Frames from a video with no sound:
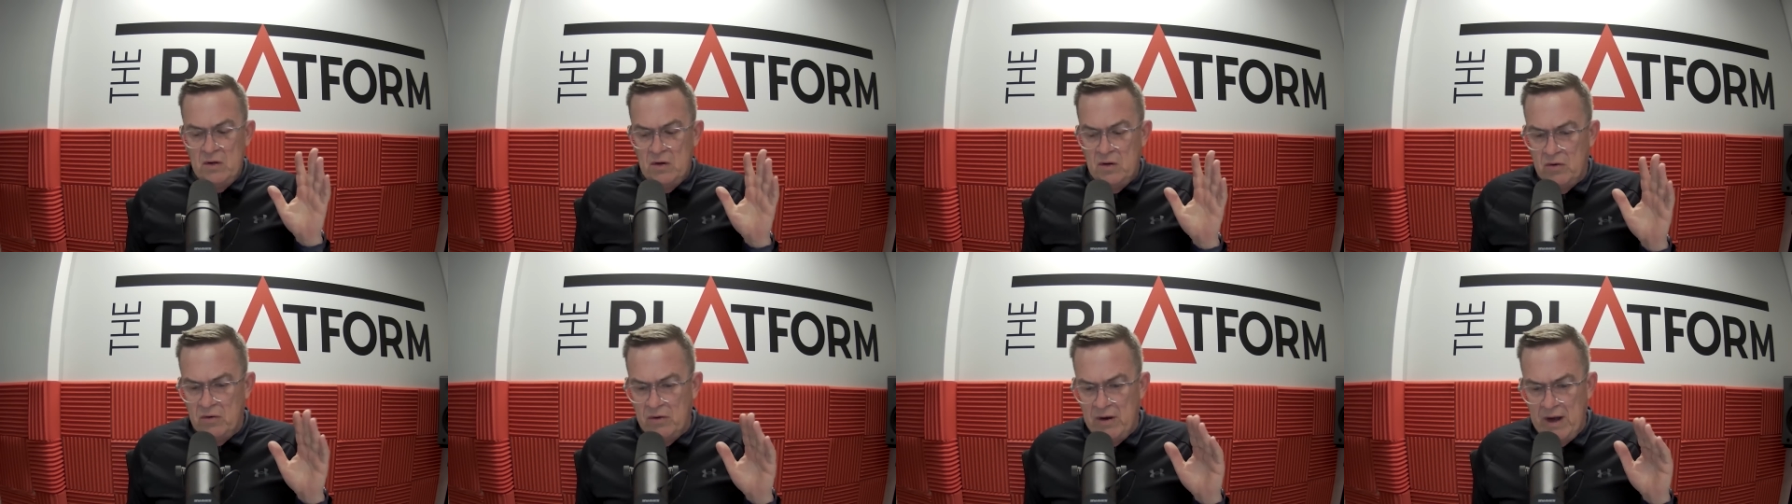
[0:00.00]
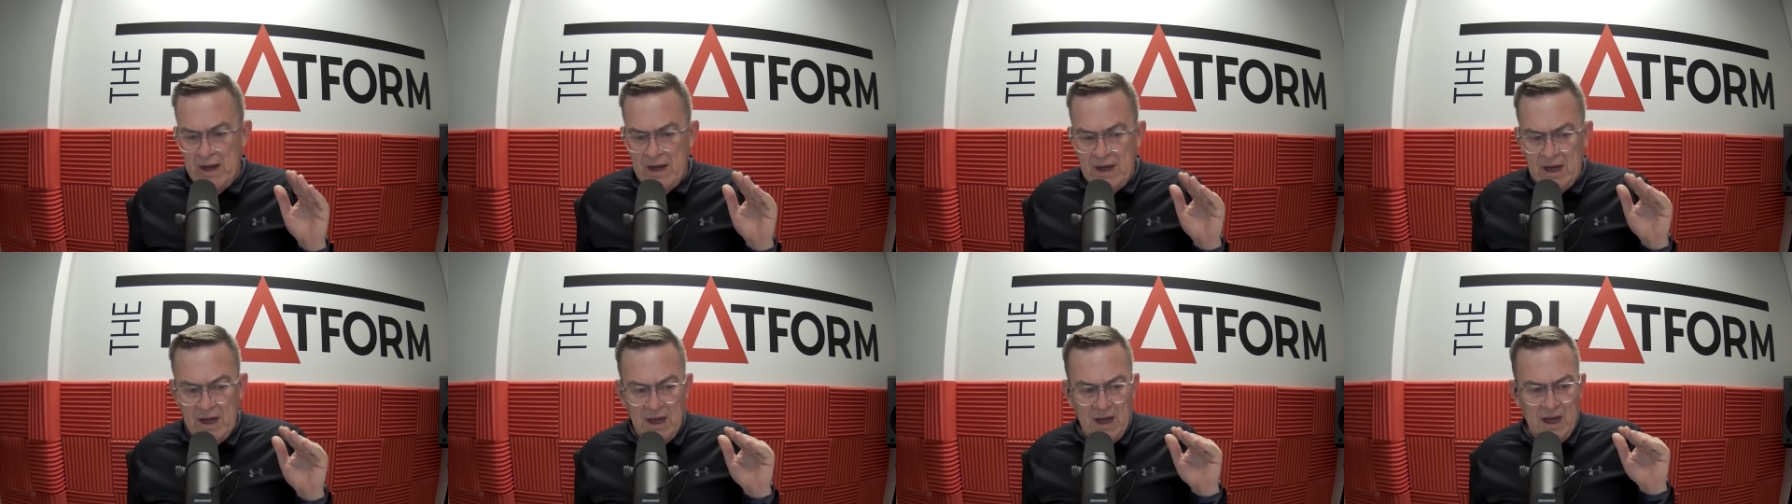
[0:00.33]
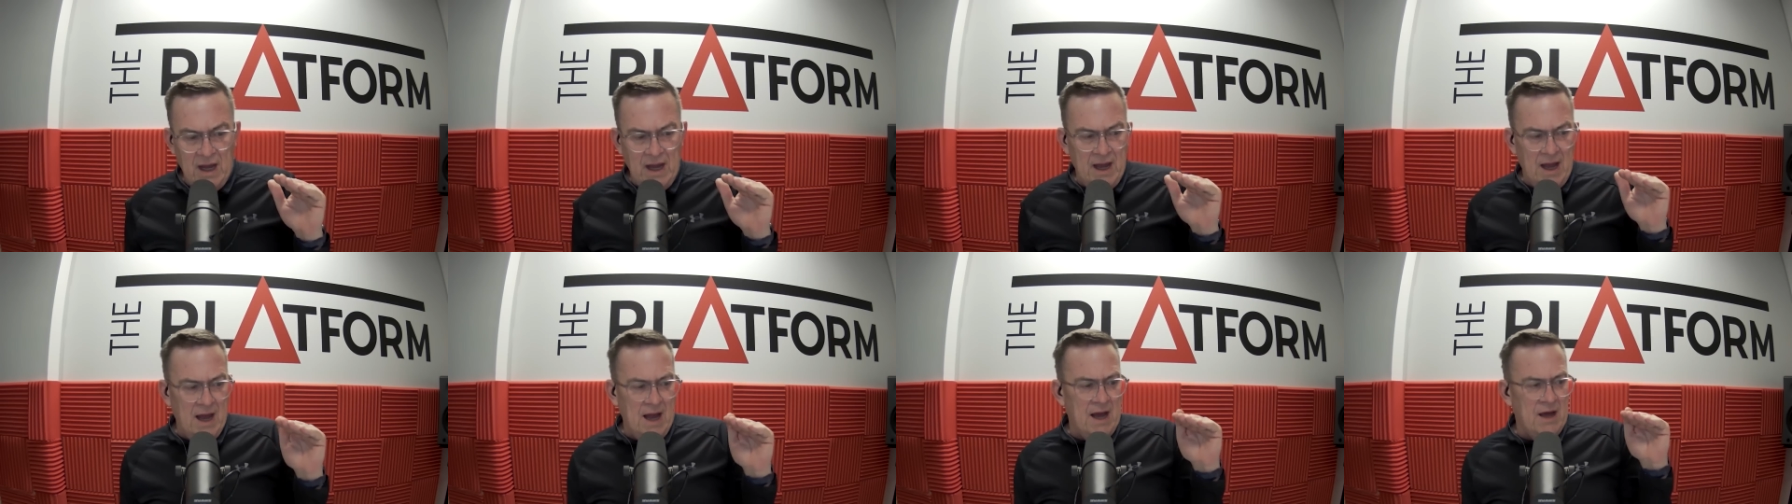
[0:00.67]
or our
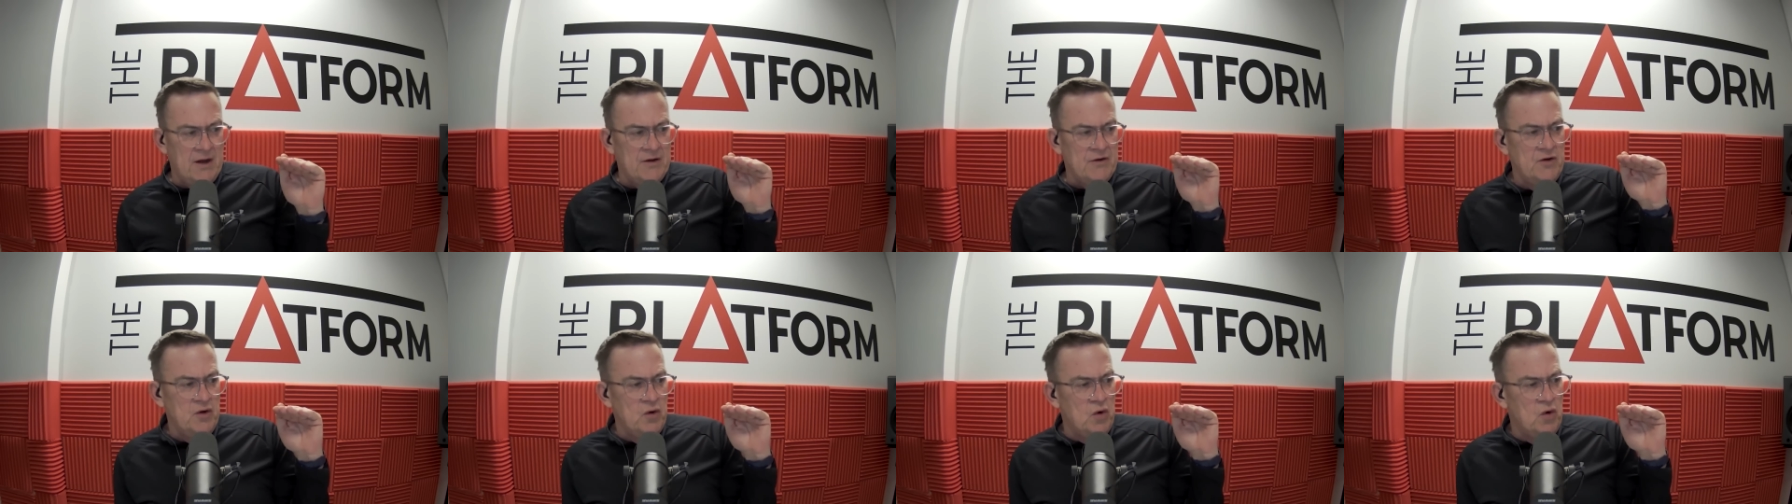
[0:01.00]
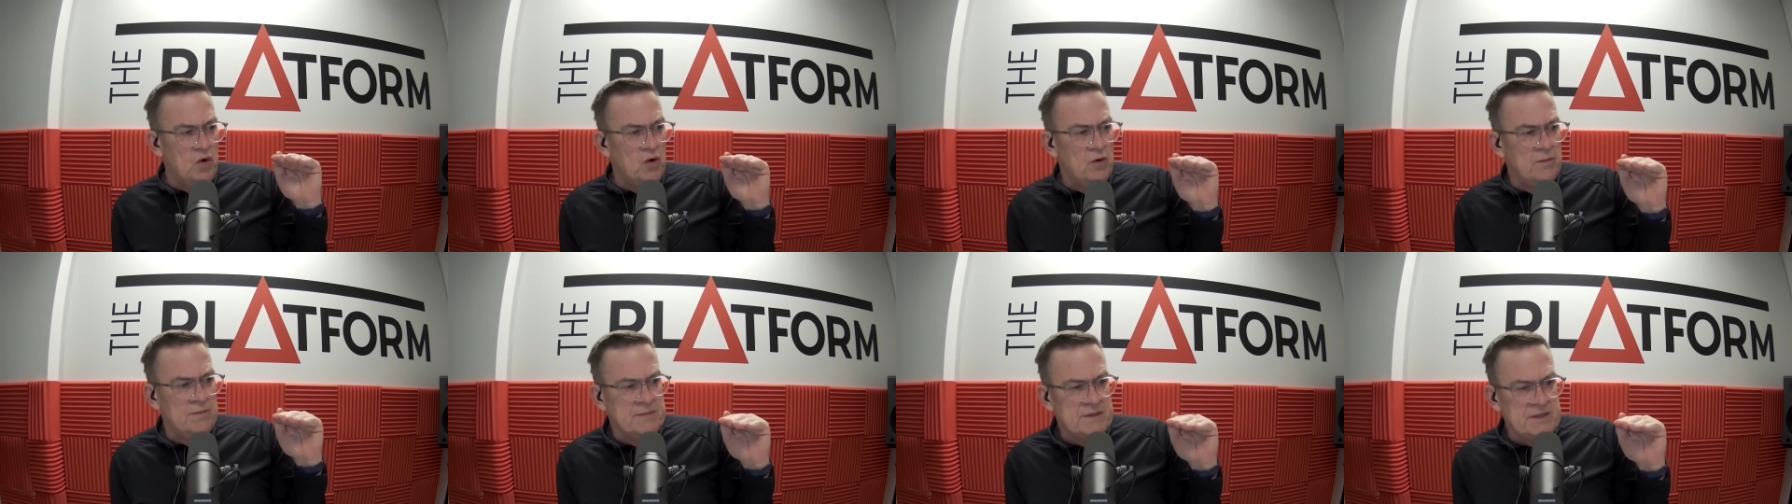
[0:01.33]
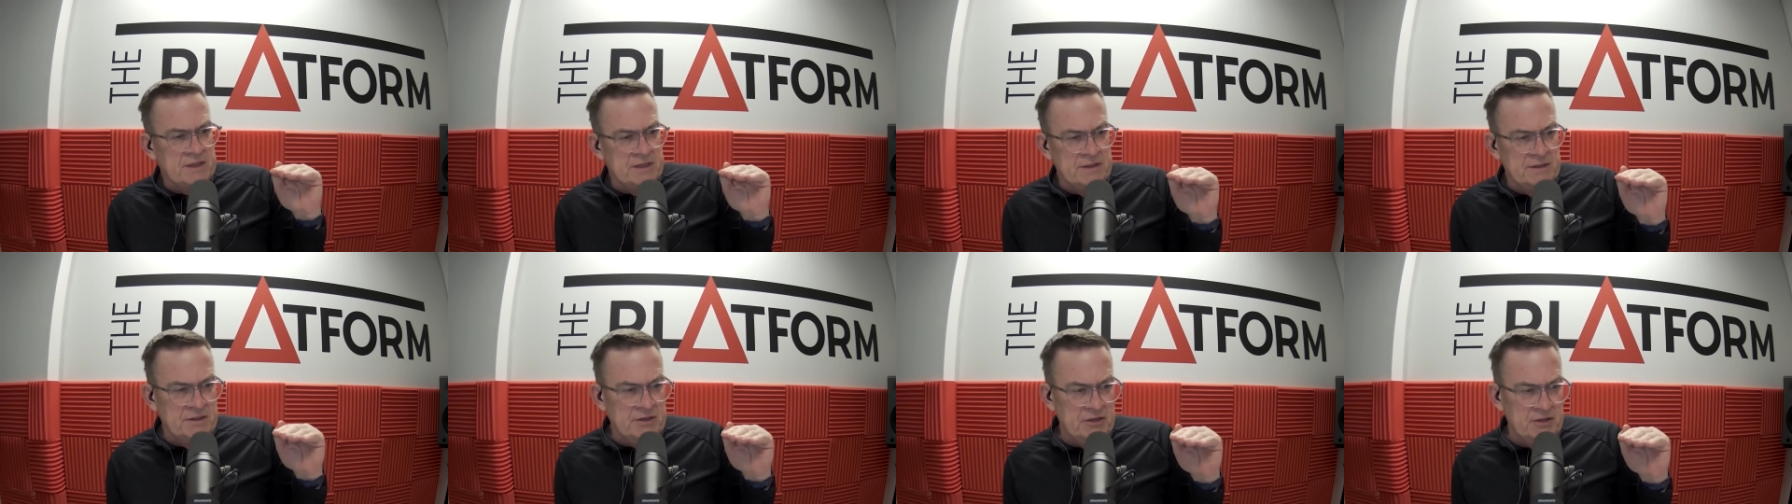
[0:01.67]
our
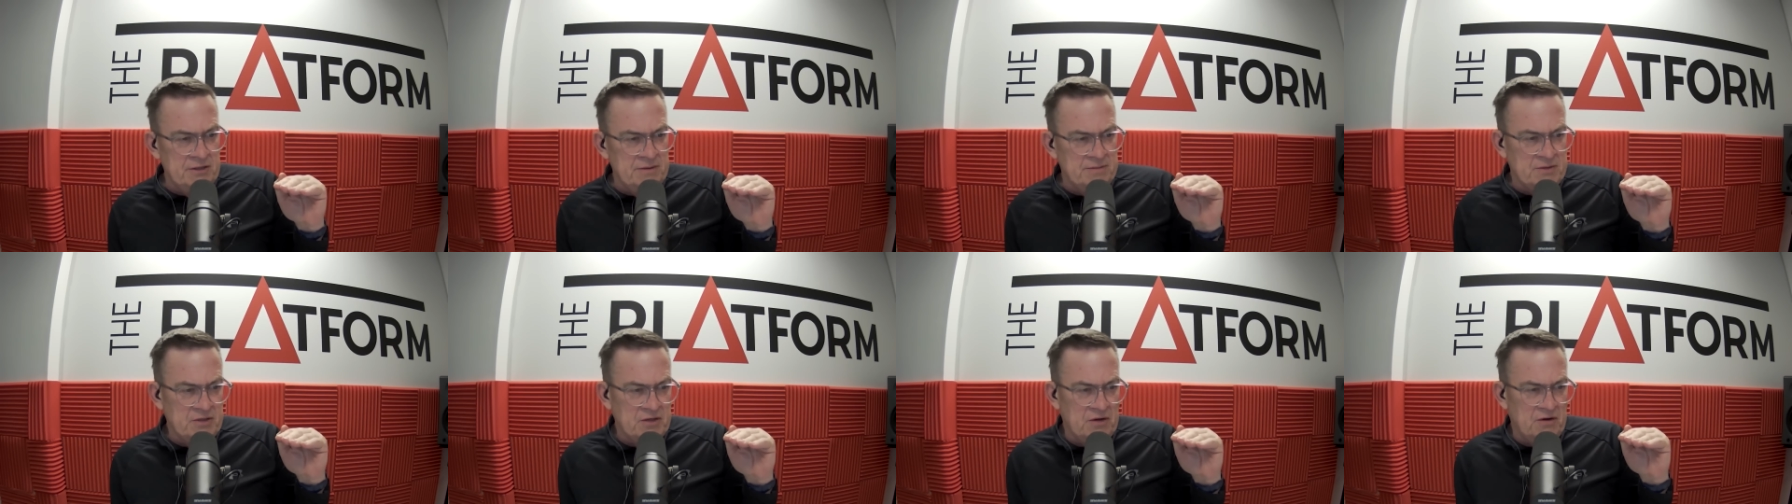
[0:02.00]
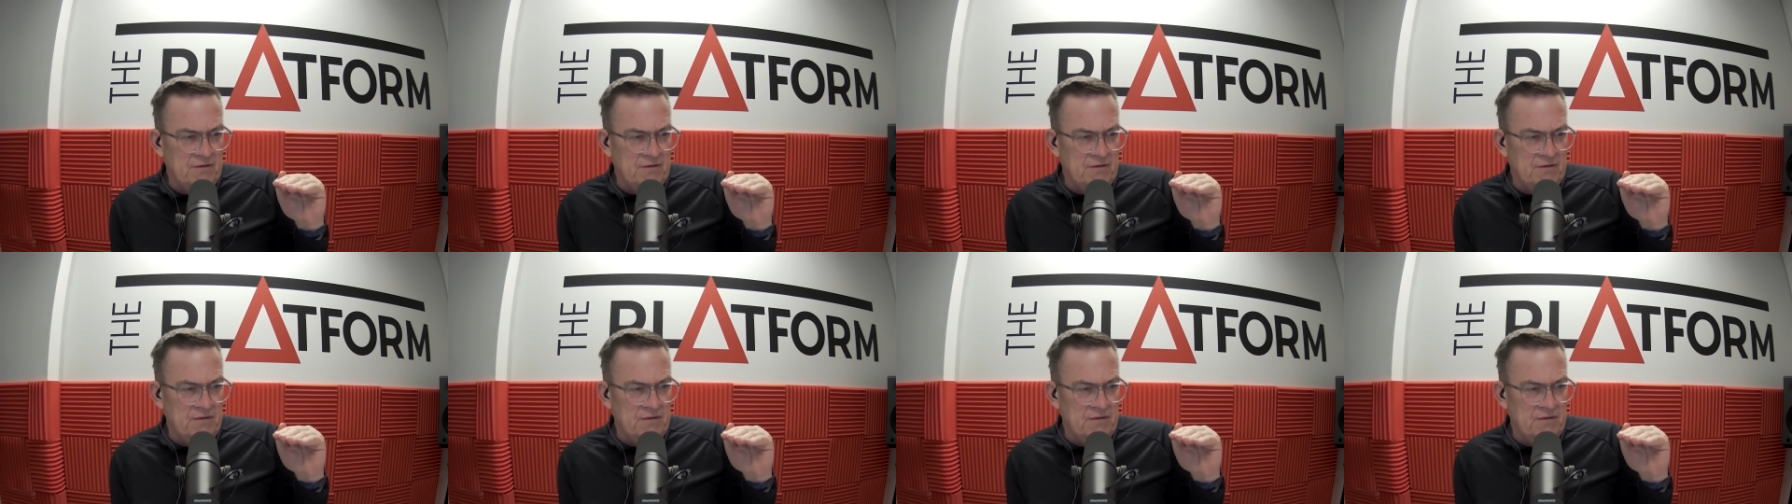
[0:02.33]
norms in terms